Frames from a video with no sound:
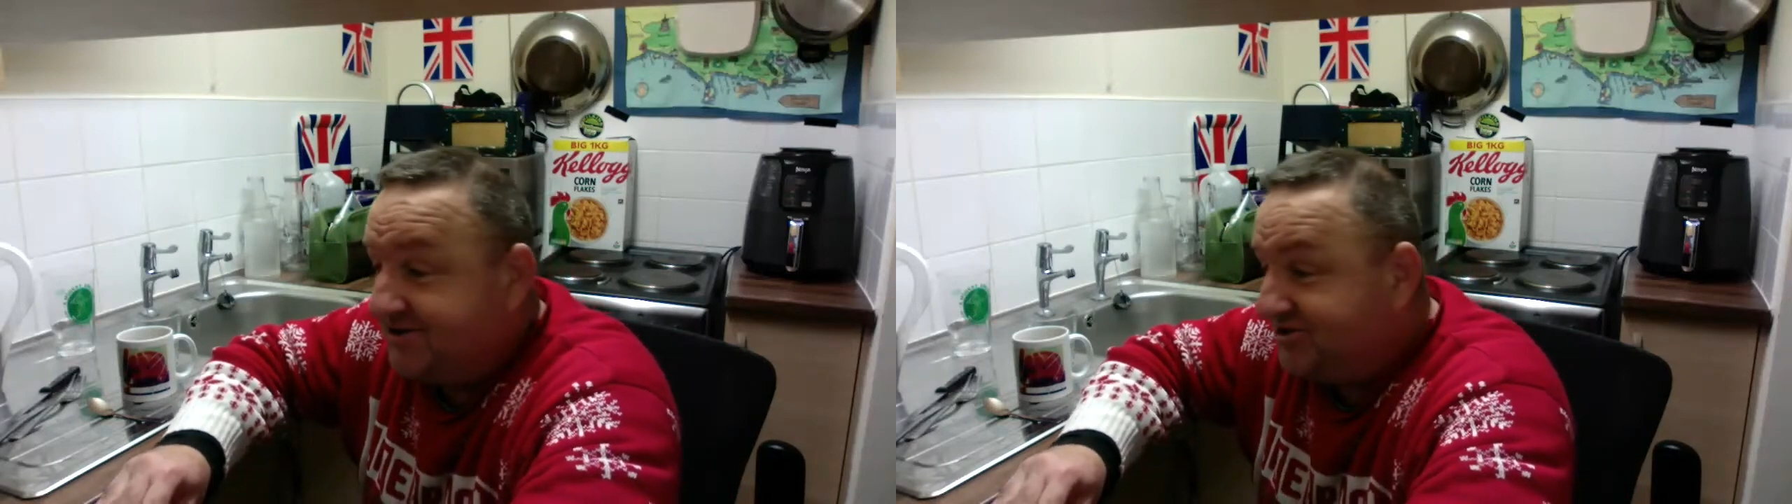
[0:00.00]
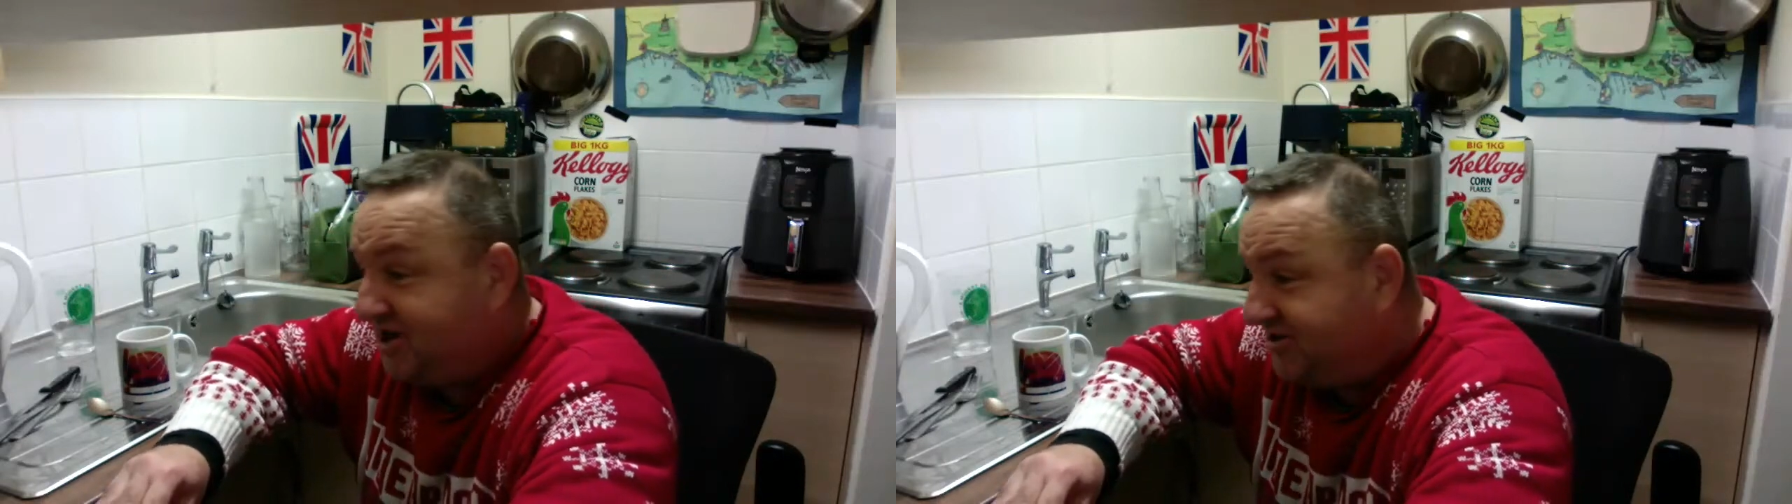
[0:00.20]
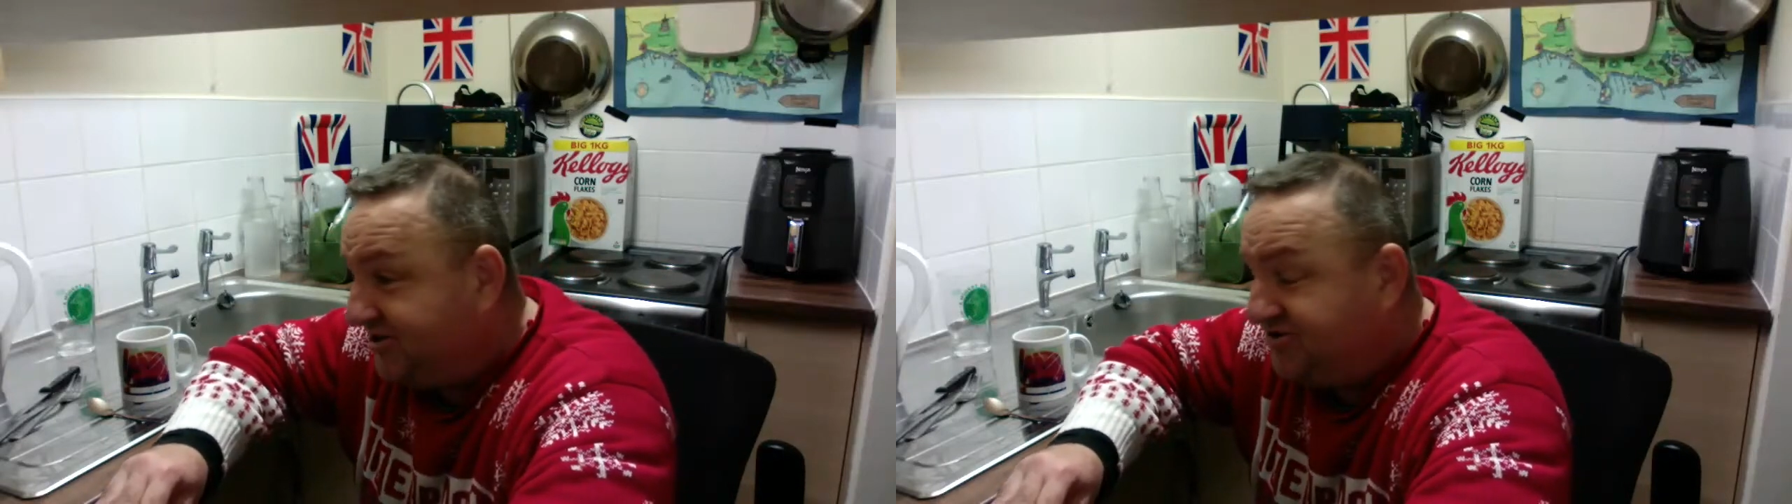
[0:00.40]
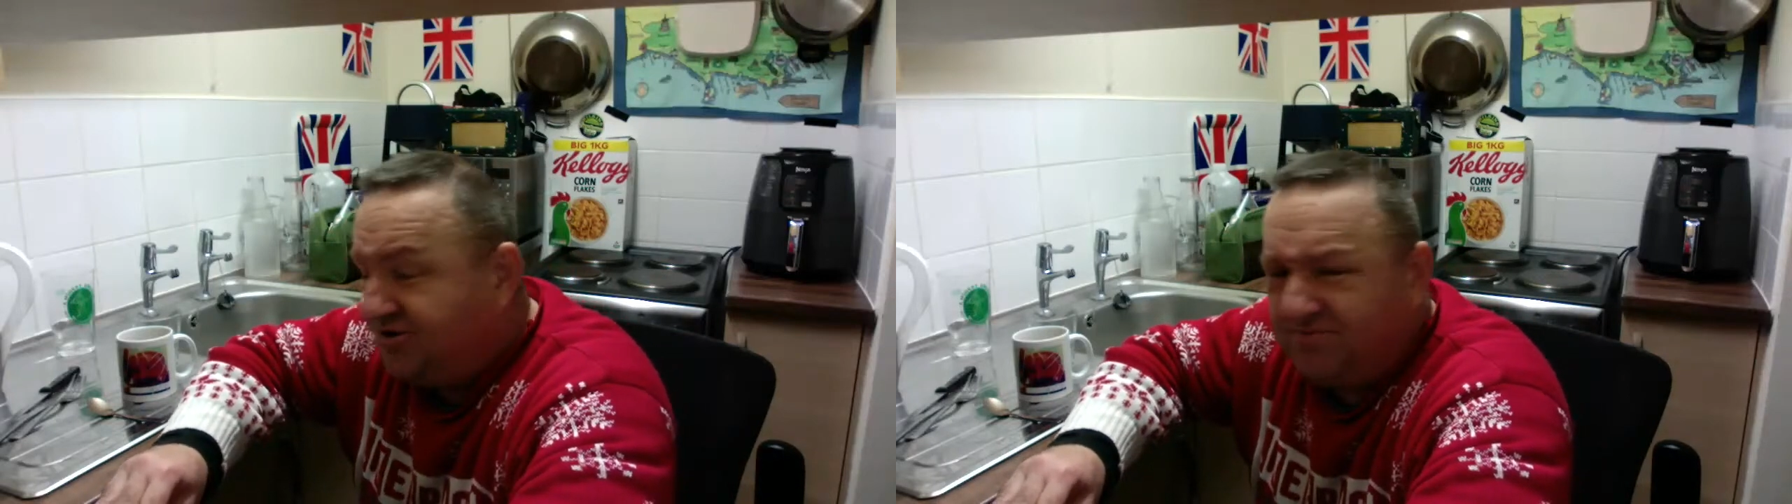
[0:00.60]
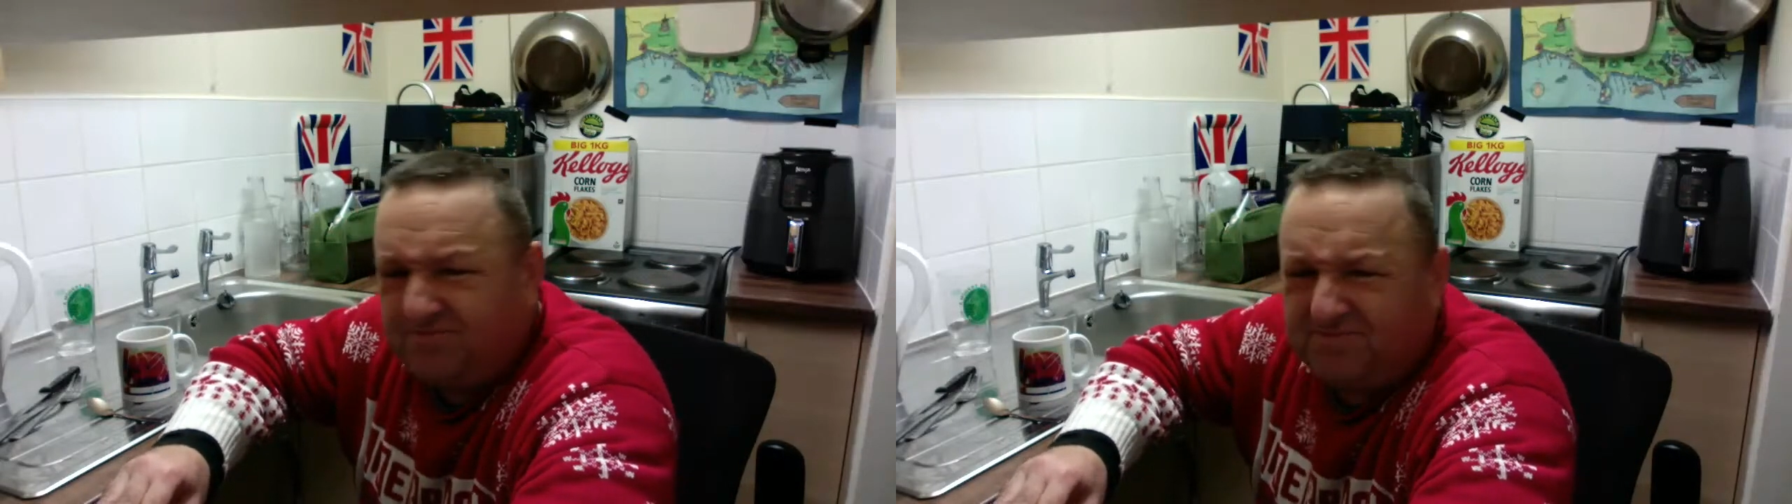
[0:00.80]
chase it
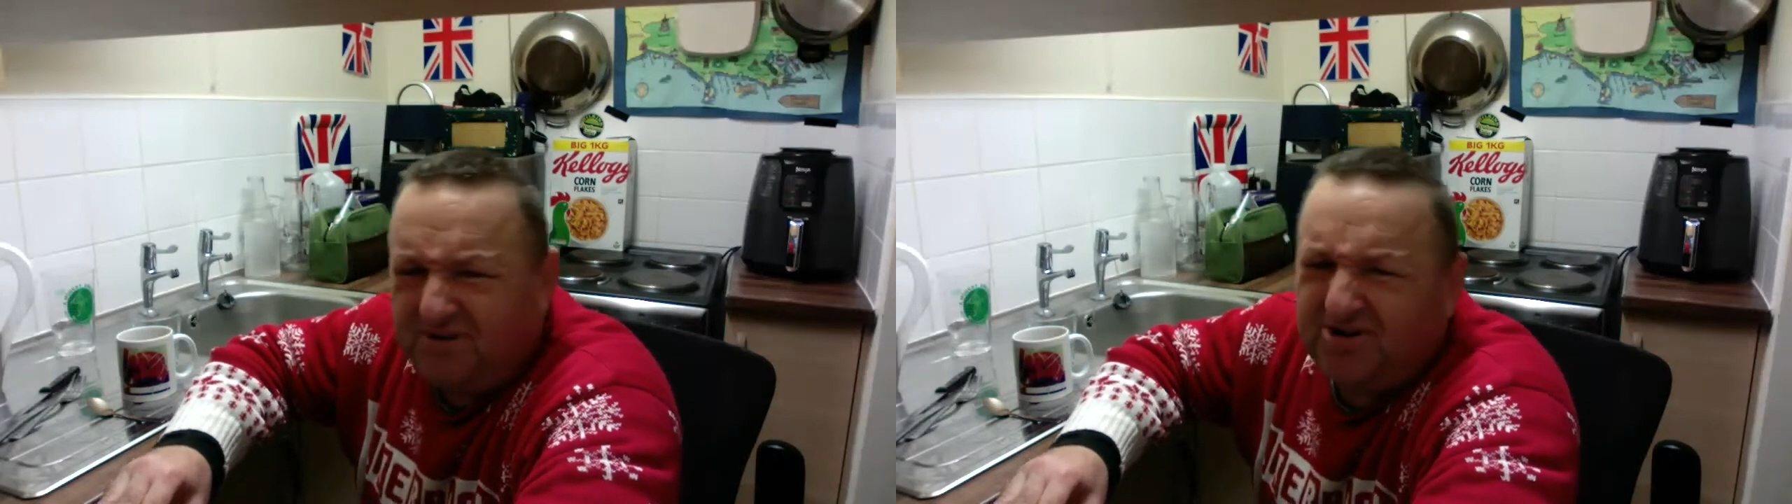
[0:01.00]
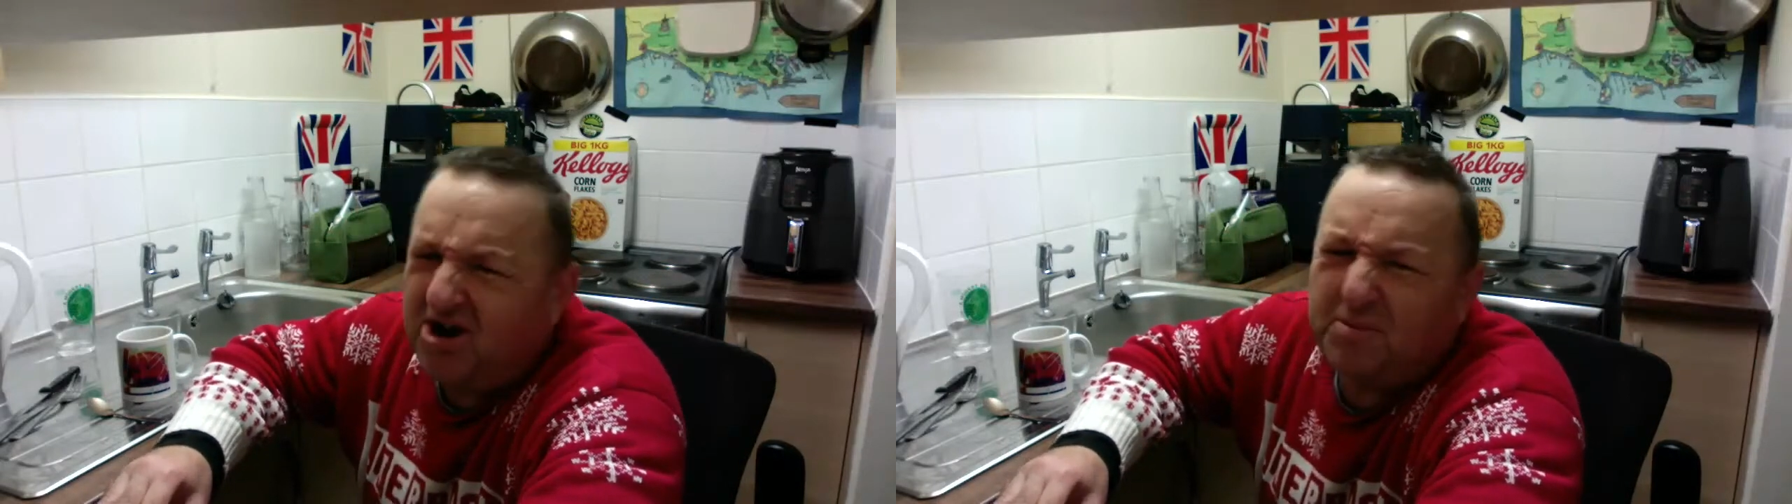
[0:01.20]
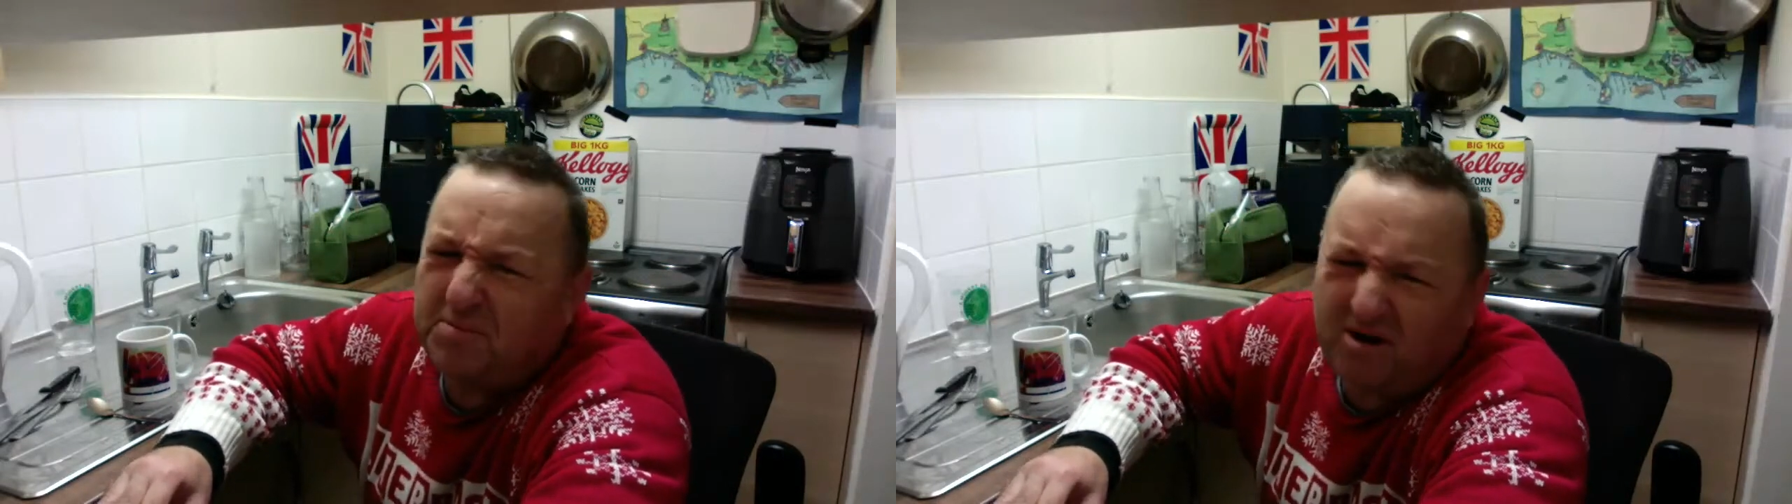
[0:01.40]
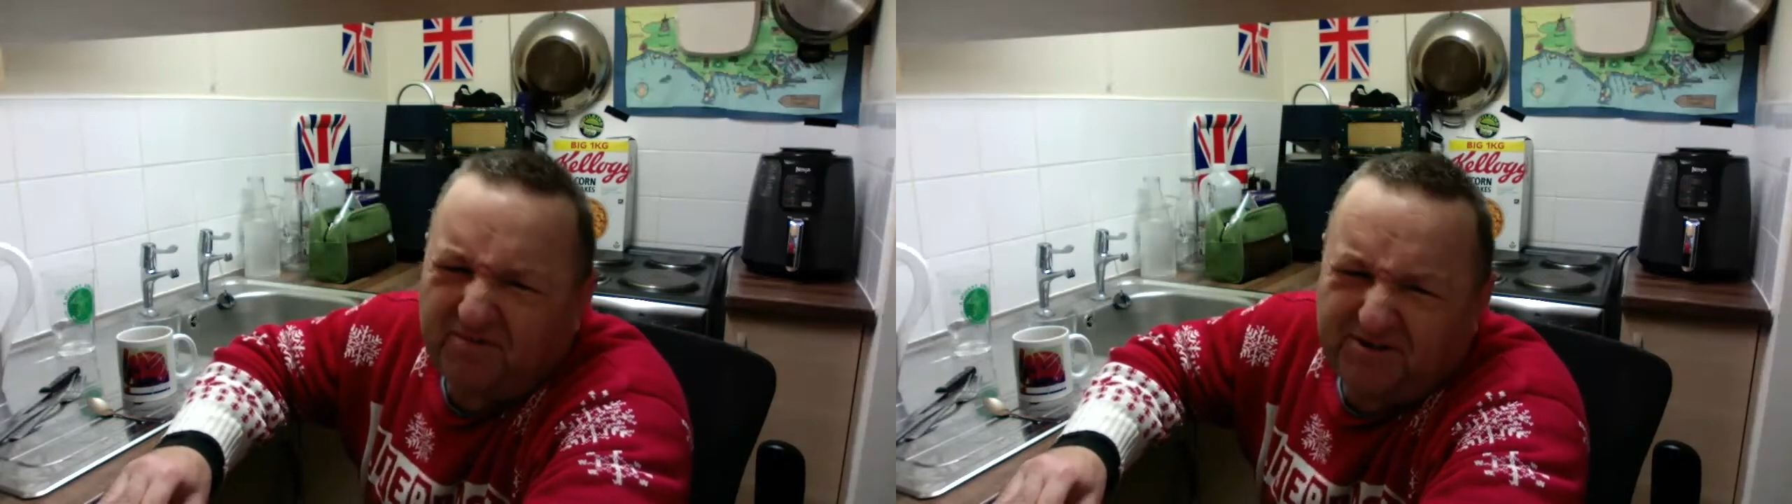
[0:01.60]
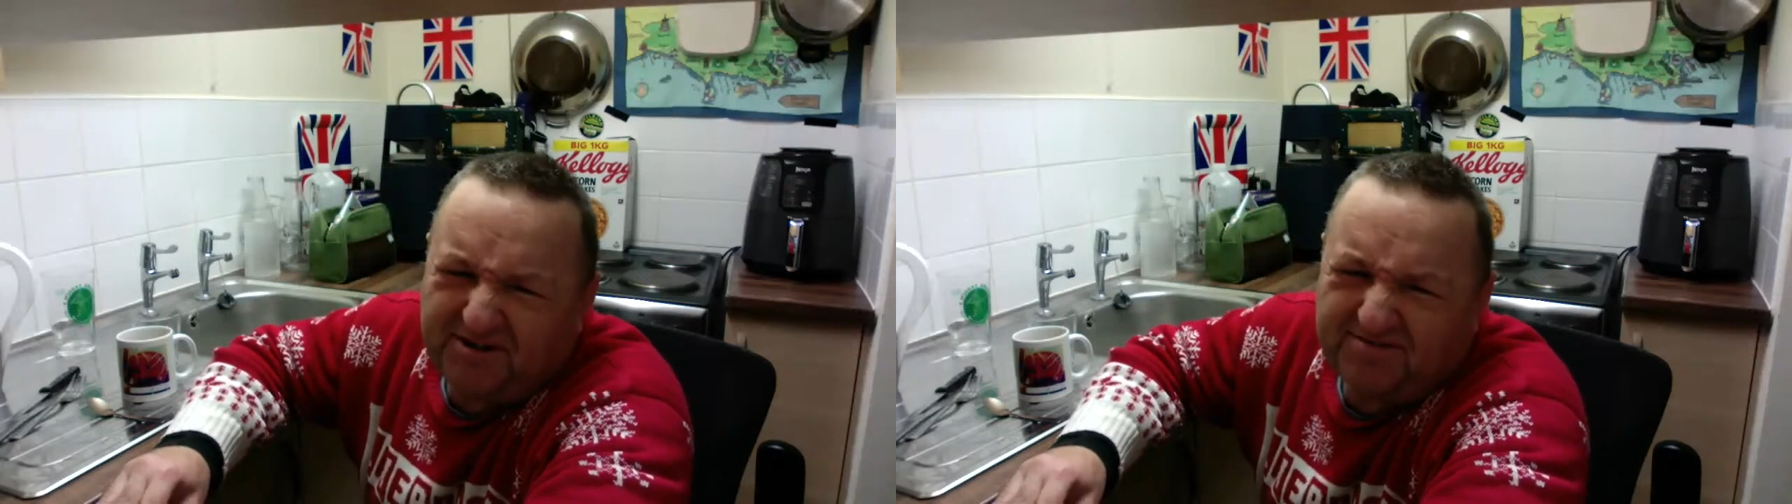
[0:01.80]
up. I can't be
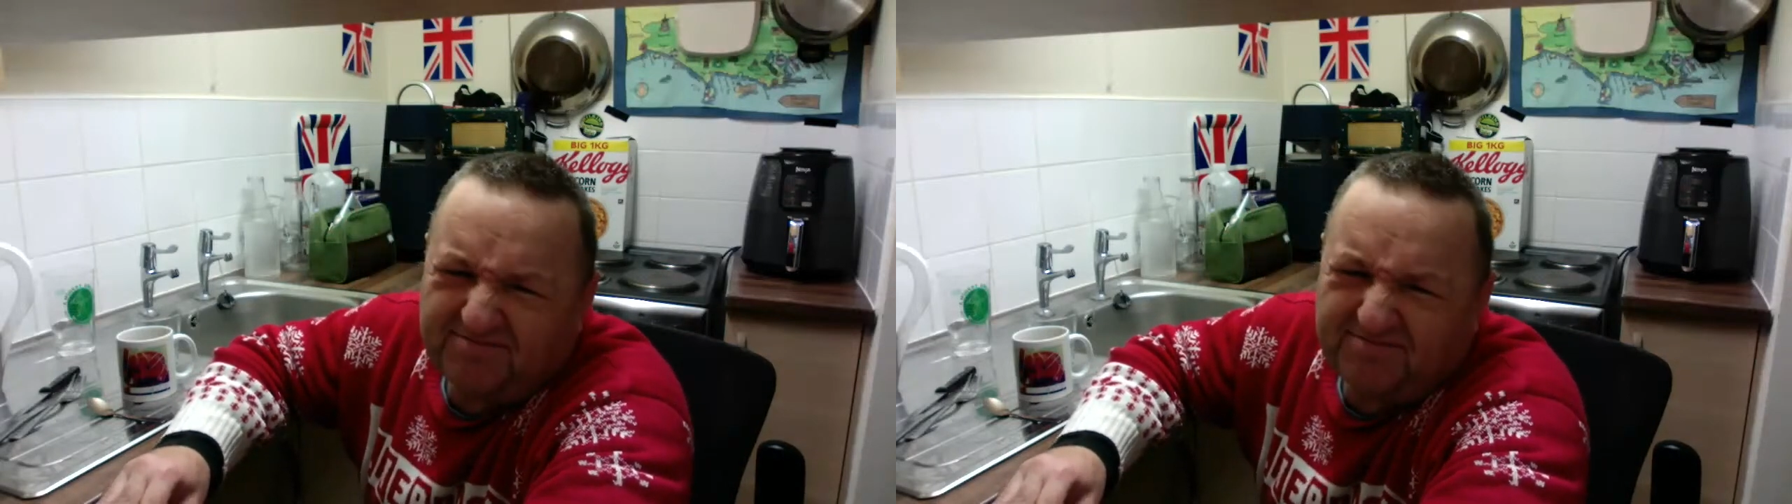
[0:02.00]
bothered.